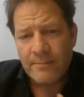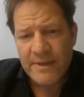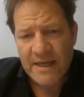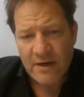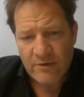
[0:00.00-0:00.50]

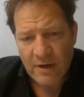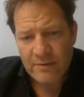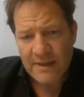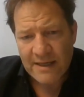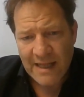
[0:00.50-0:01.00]
Being
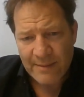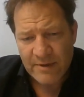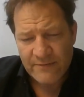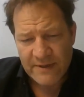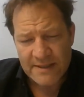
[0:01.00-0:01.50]
around the
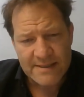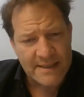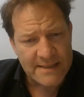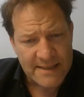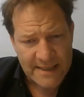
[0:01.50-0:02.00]
climate field
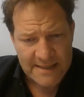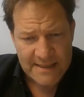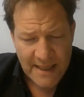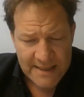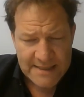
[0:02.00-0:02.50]
since
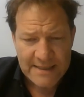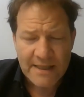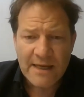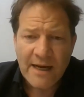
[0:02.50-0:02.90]
1990,